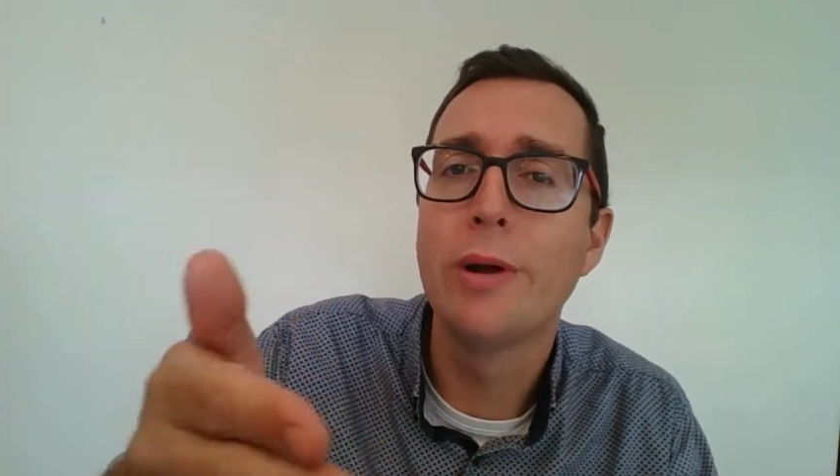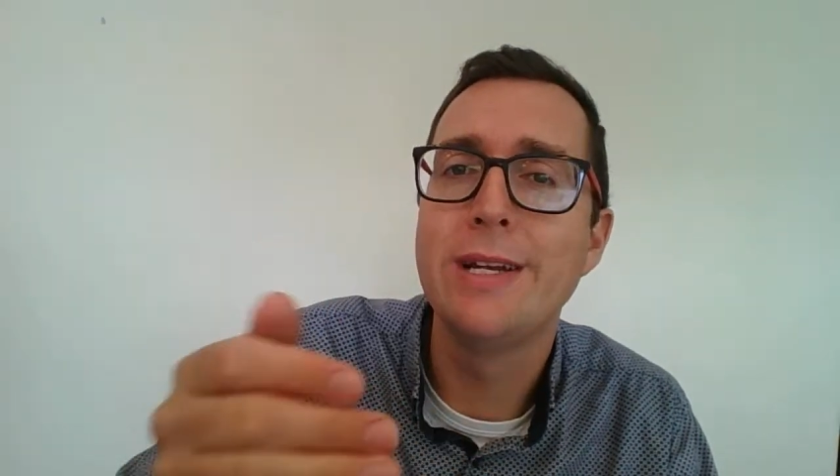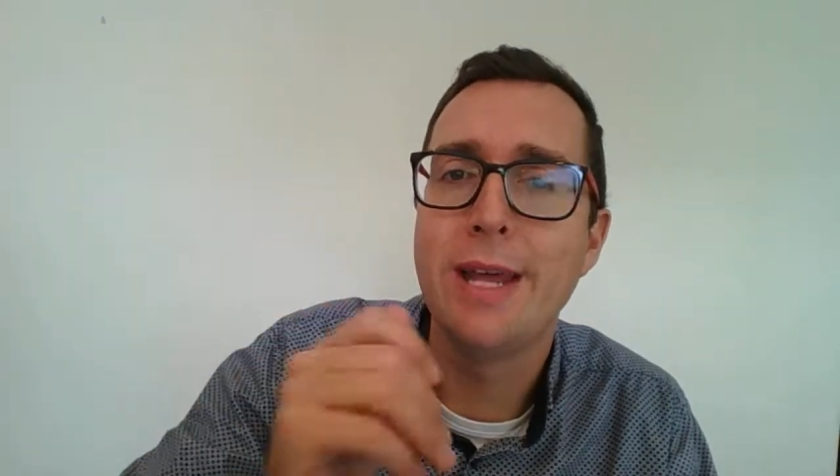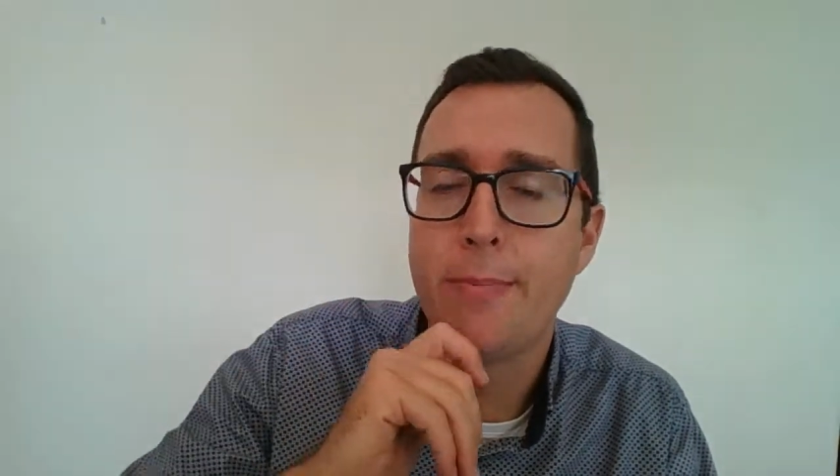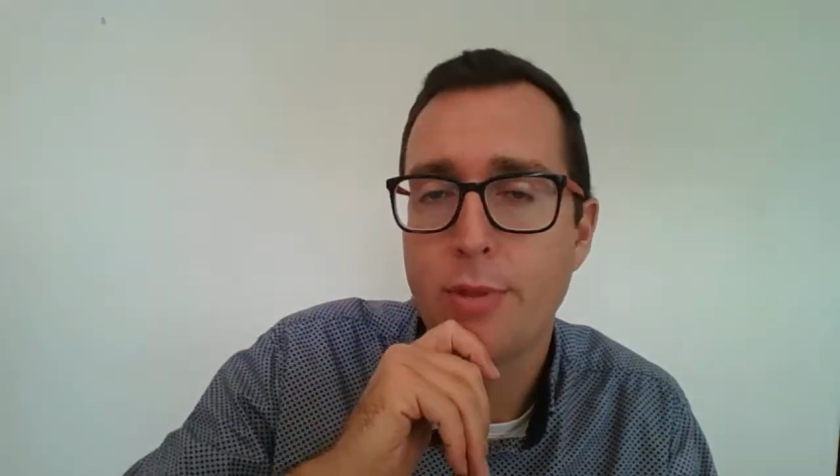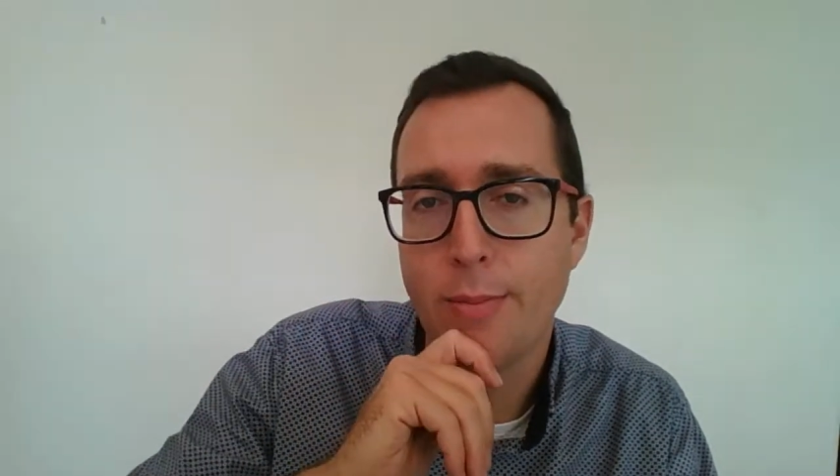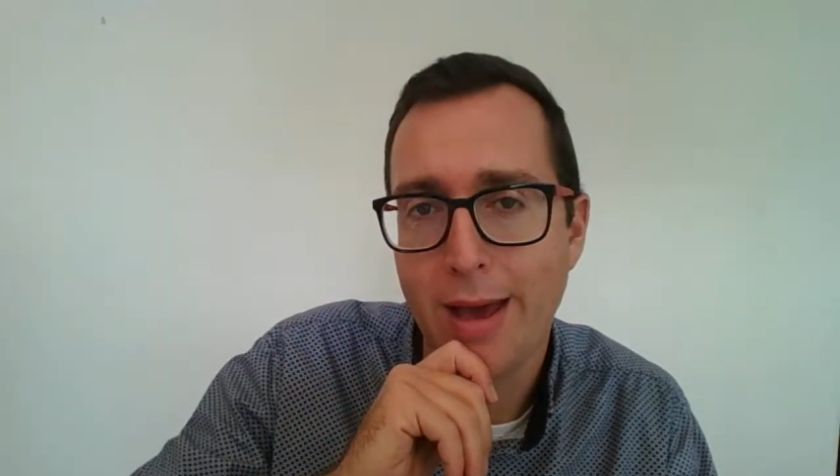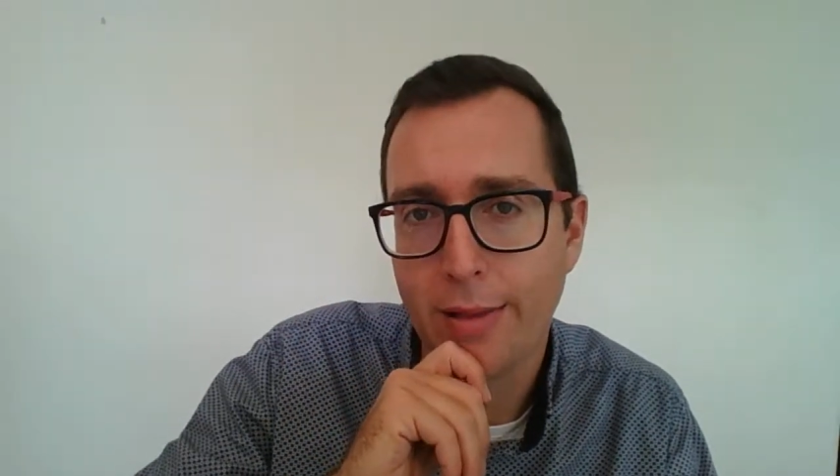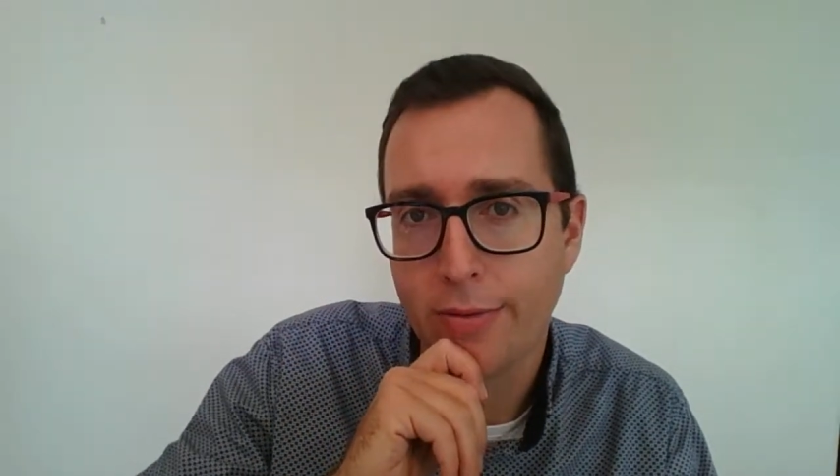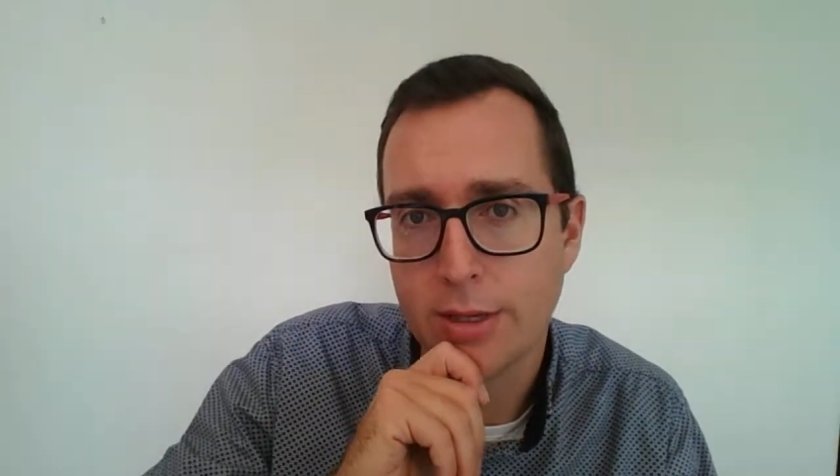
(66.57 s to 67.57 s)
in depth
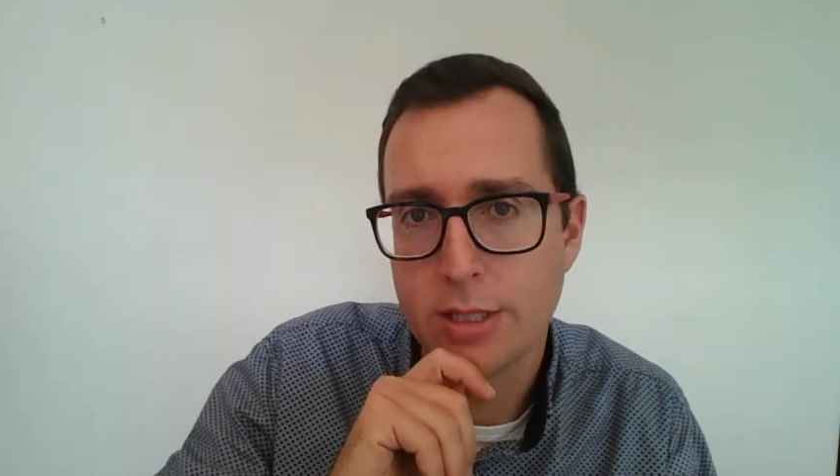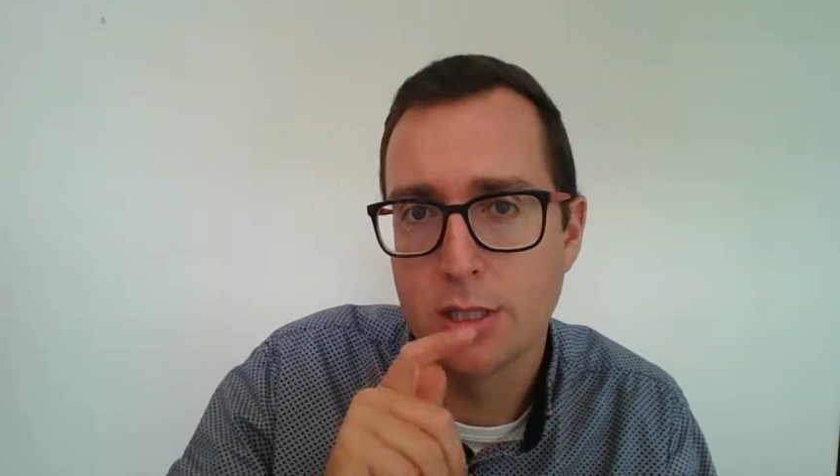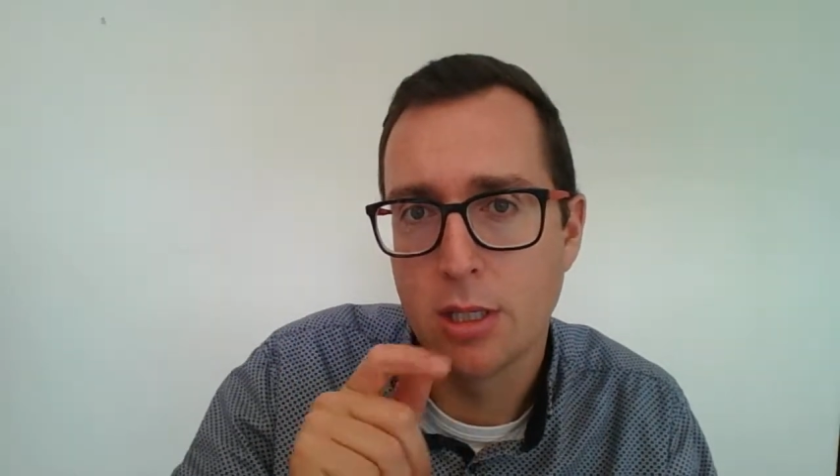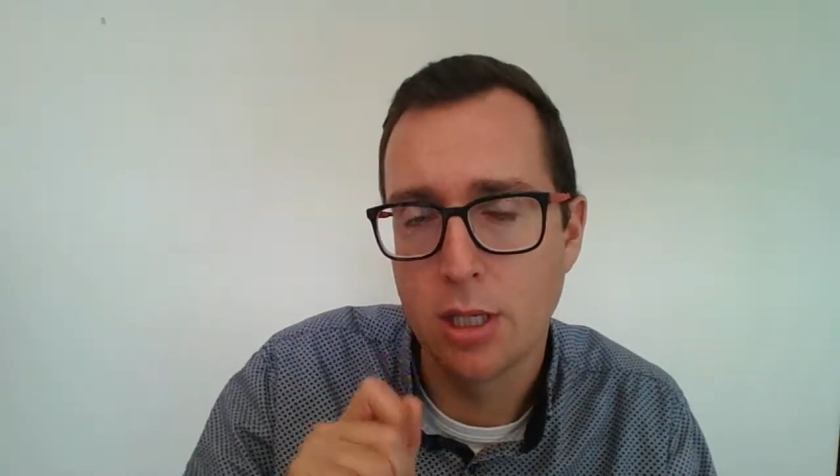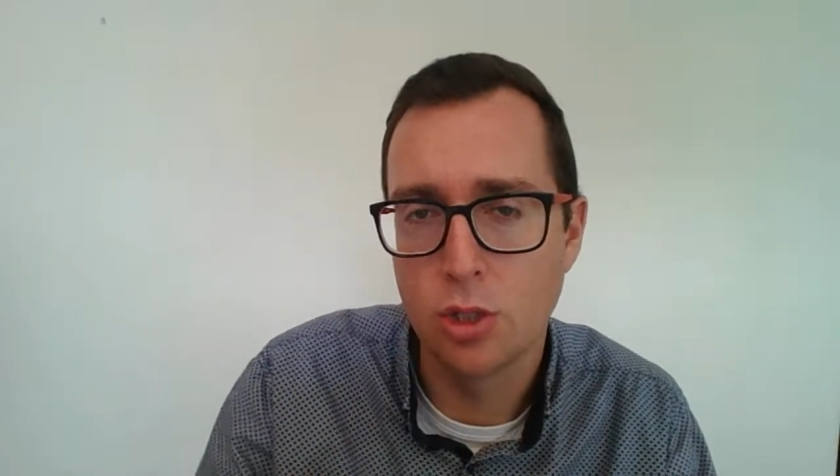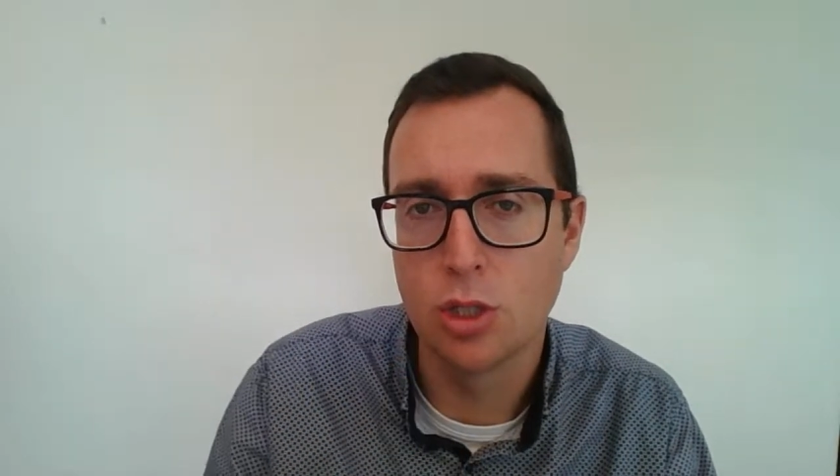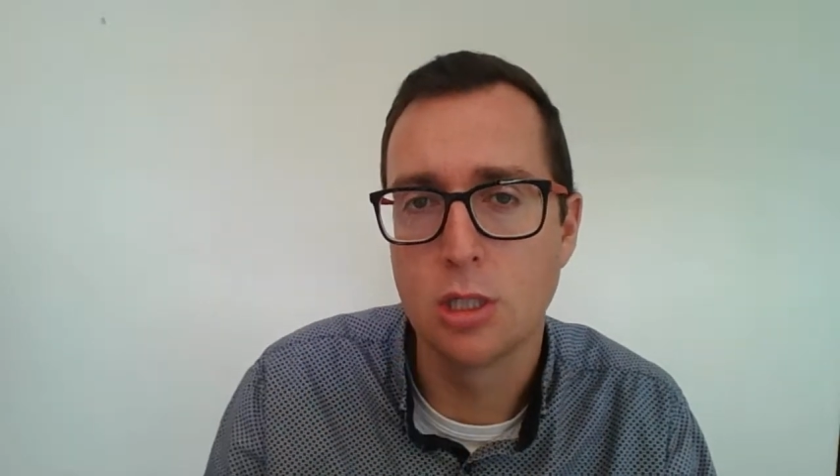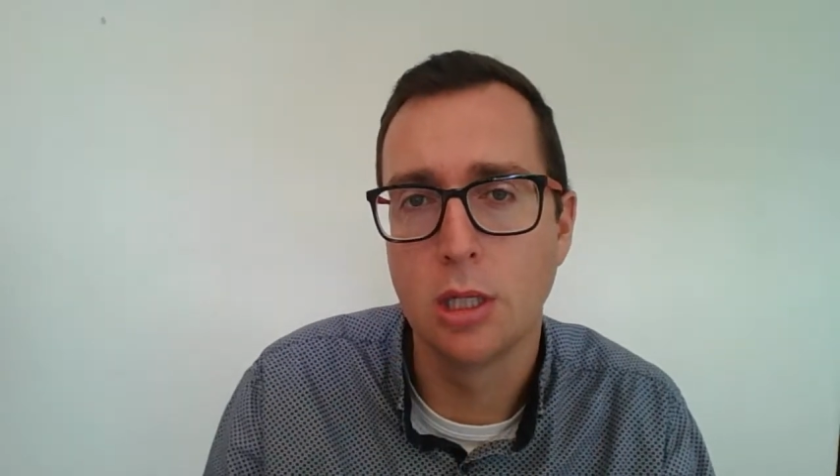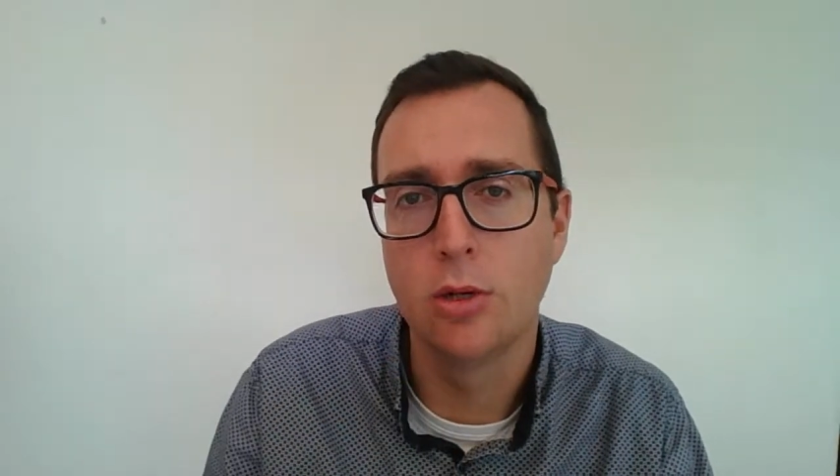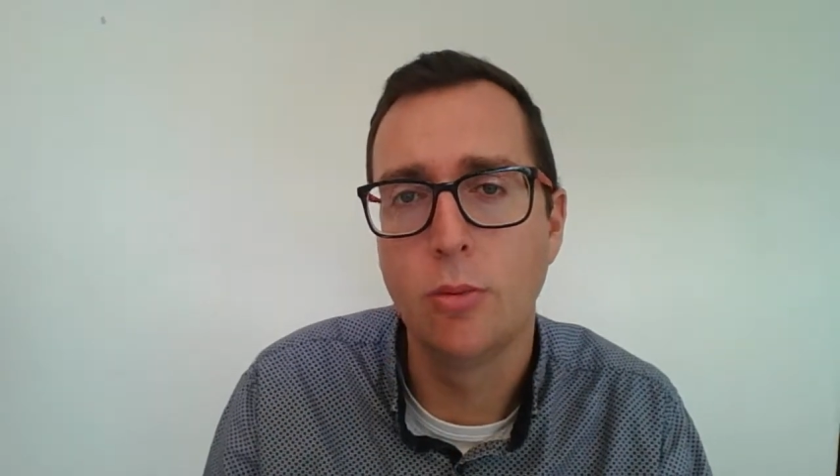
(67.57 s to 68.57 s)
about this in
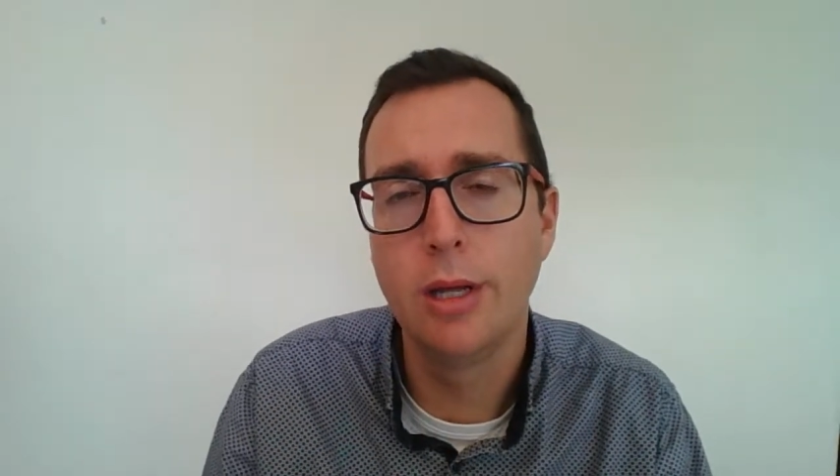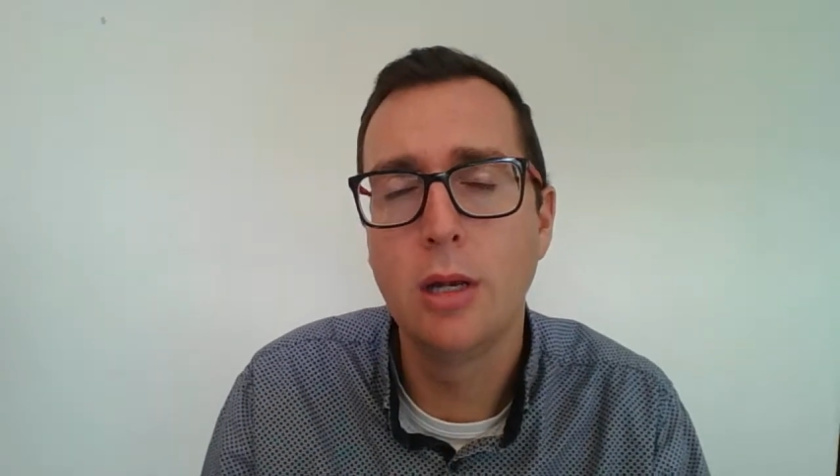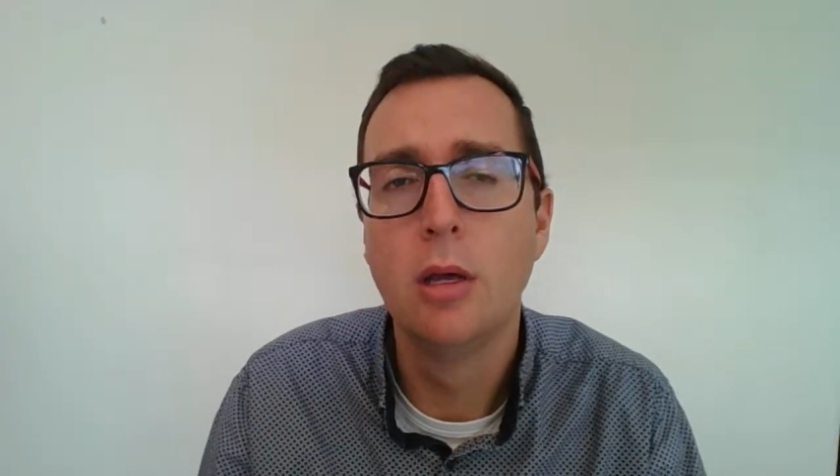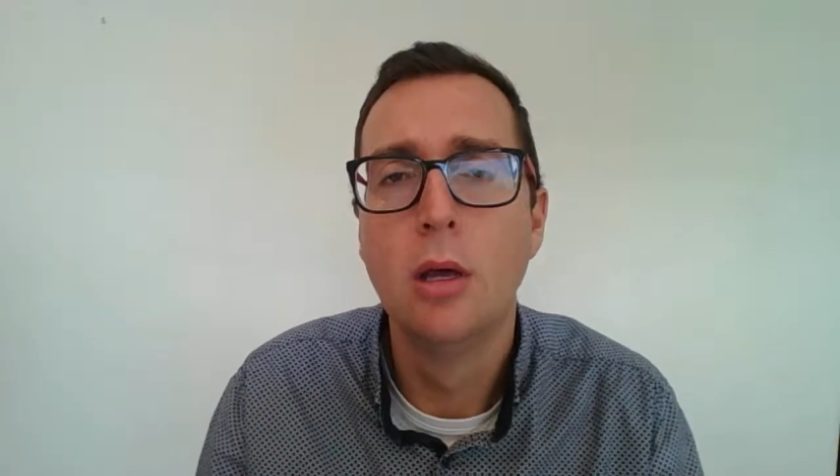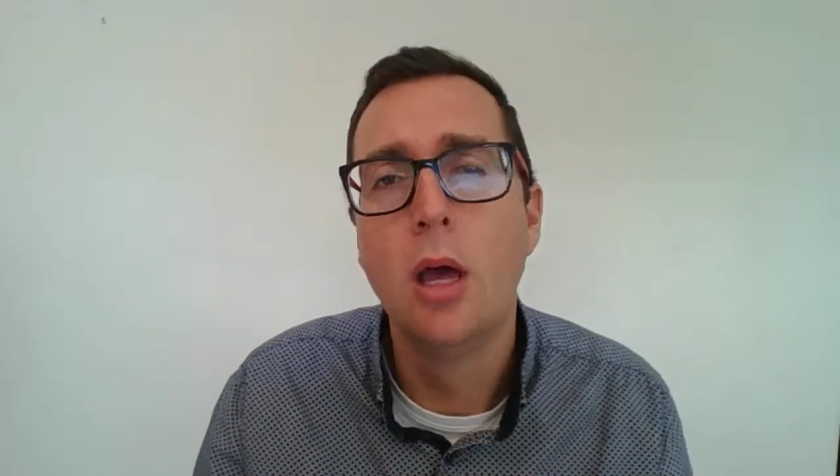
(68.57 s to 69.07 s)
just a little bit.